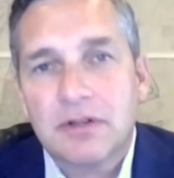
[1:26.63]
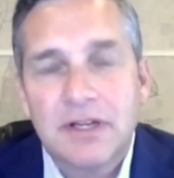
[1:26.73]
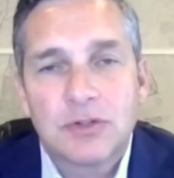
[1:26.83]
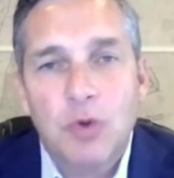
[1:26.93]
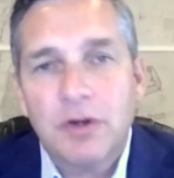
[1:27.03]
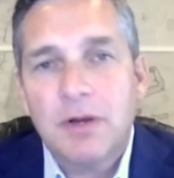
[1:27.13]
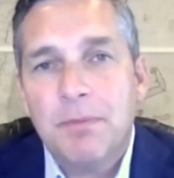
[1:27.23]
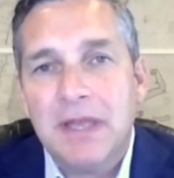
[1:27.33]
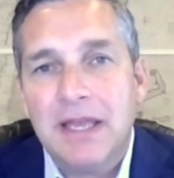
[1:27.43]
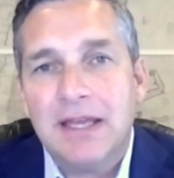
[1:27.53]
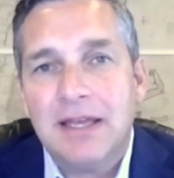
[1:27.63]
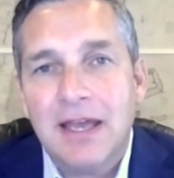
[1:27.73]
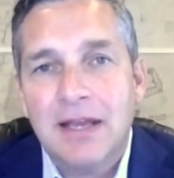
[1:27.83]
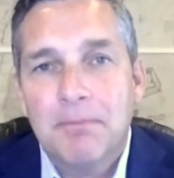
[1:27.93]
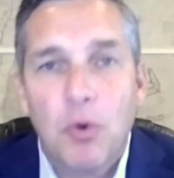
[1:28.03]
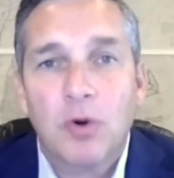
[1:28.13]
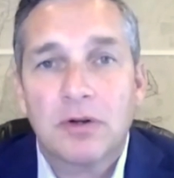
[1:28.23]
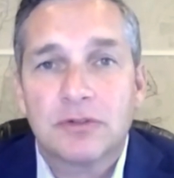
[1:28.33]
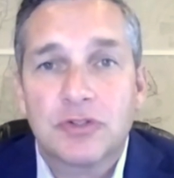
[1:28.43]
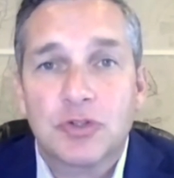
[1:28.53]
is going to be an
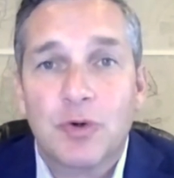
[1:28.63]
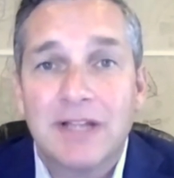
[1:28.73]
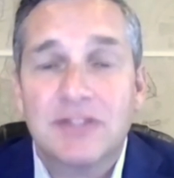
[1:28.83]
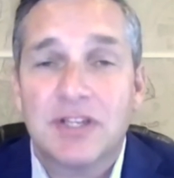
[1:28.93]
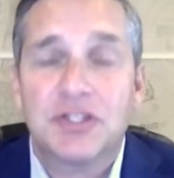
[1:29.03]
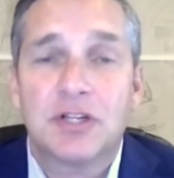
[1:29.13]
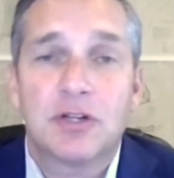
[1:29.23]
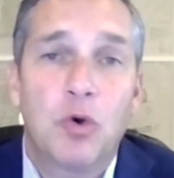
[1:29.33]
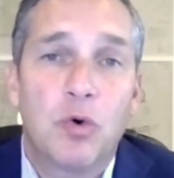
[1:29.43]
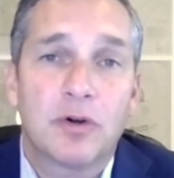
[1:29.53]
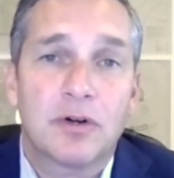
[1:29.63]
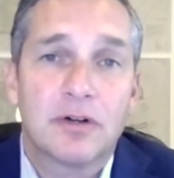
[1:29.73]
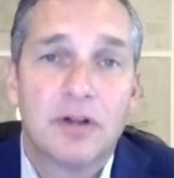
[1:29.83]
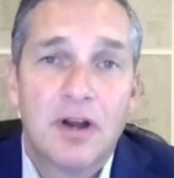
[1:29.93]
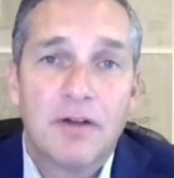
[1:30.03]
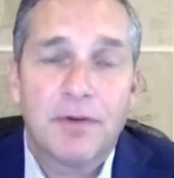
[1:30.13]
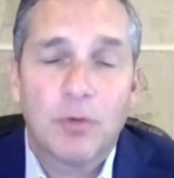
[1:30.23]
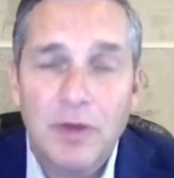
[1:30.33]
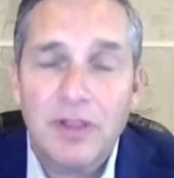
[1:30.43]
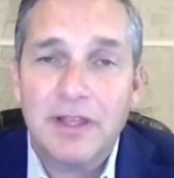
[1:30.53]
important transition quarter for
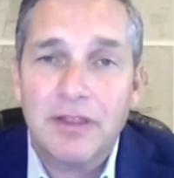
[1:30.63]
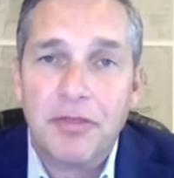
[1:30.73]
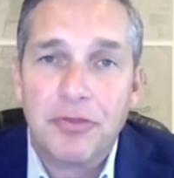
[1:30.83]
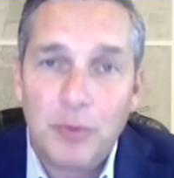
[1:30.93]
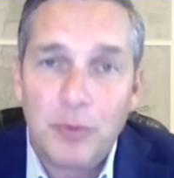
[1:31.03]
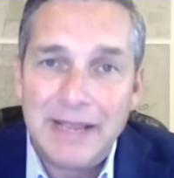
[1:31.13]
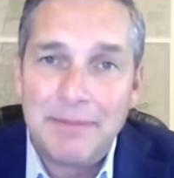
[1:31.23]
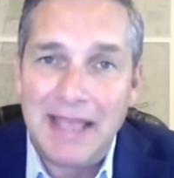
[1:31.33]
really the three